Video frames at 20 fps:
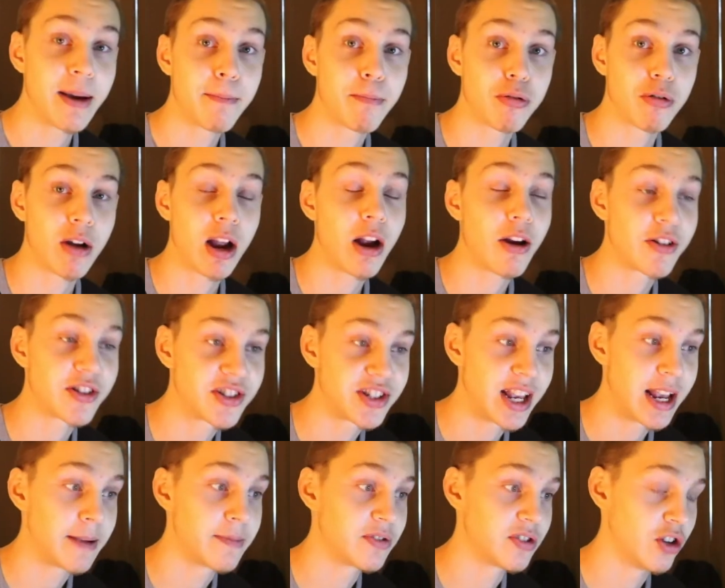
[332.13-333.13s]
Prayer
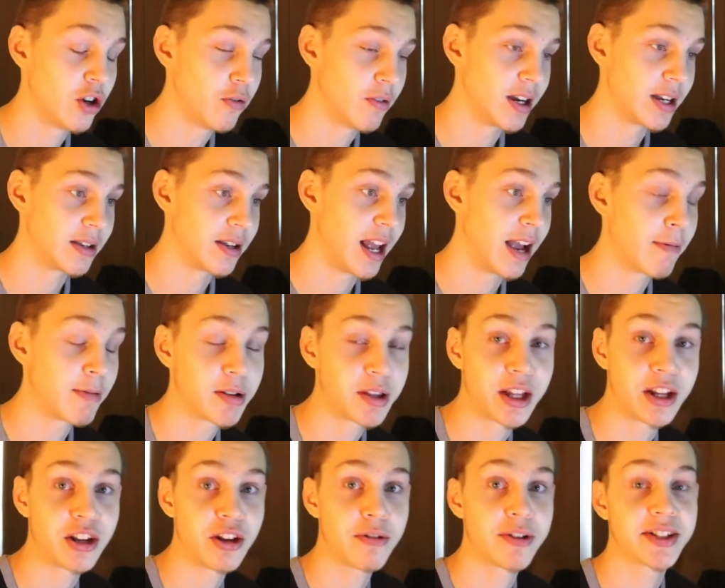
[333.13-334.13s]
saves no one. And what
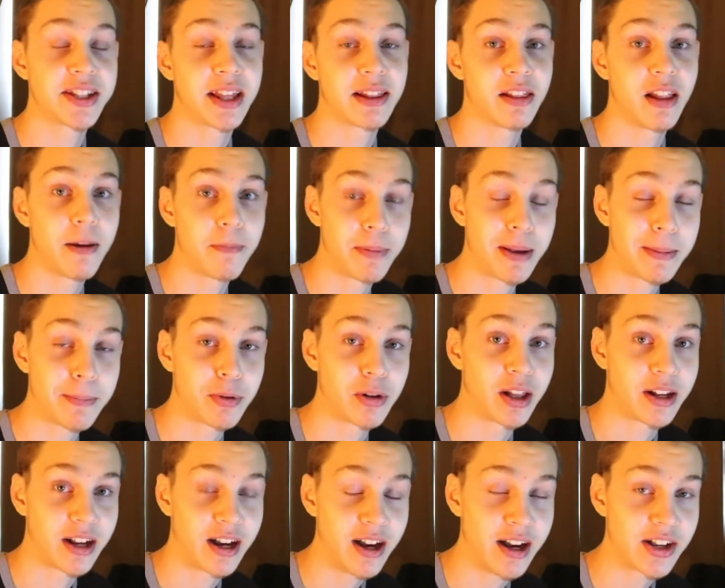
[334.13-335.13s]
they do is they lump people
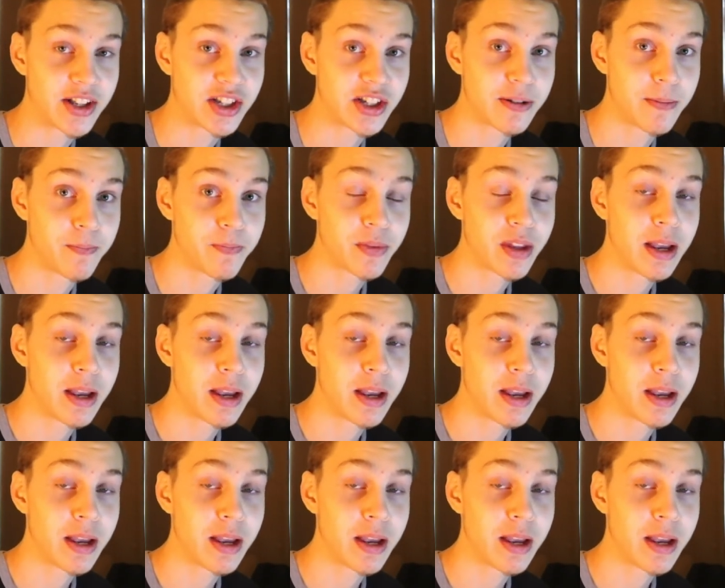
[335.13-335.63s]
like us,